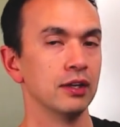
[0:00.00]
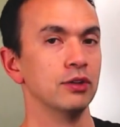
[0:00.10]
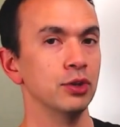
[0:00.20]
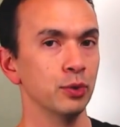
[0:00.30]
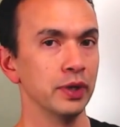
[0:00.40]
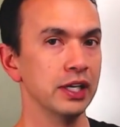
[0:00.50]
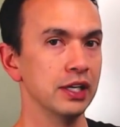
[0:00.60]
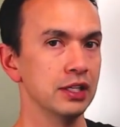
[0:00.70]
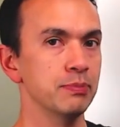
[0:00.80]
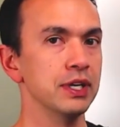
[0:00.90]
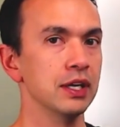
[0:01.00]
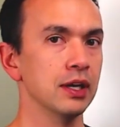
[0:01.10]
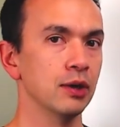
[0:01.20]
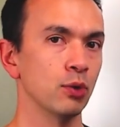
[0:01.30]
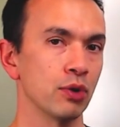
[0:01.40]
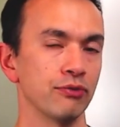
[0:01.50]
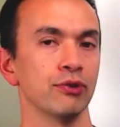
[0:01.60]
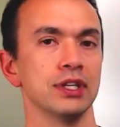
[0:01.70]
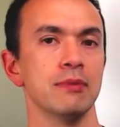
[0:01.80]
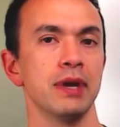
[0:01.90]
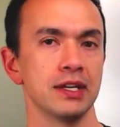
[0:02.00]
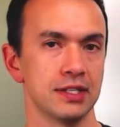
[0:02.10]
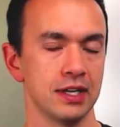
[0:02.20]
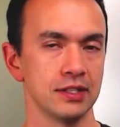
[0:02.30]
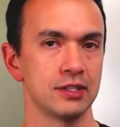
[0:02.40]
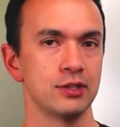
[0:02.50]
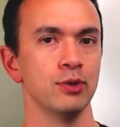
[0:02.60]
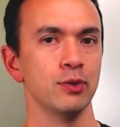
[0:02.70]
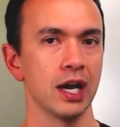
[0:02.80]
do we need to be in order for it to make sense to